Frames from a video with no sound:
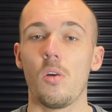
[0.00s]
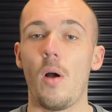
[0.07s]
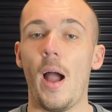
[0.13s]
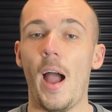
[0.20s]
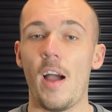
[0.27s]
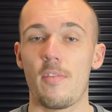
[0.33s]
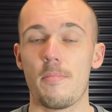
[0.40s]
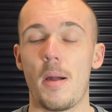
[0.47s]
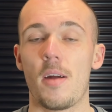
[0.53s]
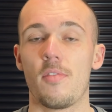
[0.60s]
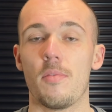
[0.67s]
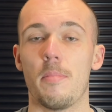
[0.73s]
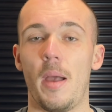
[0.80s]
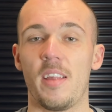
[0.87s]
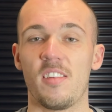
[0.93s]
half
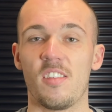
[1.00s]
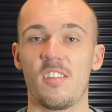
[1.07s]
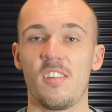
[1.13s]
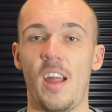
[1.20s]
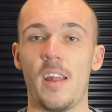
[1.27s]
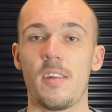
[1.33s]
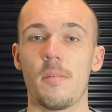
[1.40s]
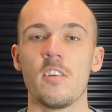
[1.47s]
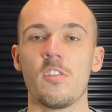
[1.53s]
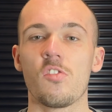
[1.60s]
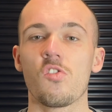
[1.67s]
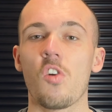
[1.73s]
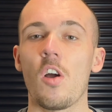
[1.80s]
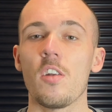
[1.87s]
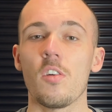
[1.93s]
marathon pace instead. Just
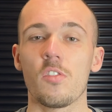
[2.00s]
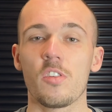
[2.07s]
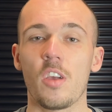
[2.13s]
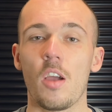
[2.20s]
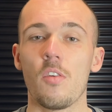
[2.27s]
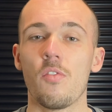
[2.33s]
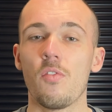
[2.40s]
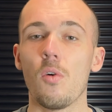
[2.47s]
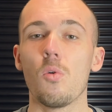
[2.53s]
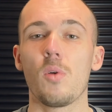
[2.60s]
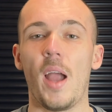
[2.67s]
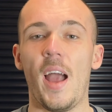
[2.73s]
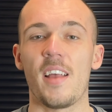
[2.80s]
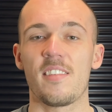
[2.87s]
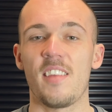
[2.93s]
try not to go full
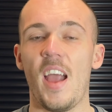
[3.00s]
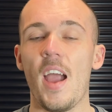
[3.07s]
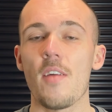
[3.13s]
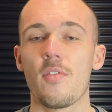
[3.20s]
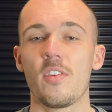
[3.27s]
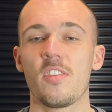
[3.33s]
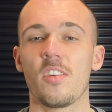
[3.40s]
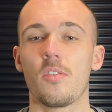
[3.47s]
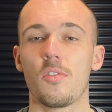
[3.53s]
gas every single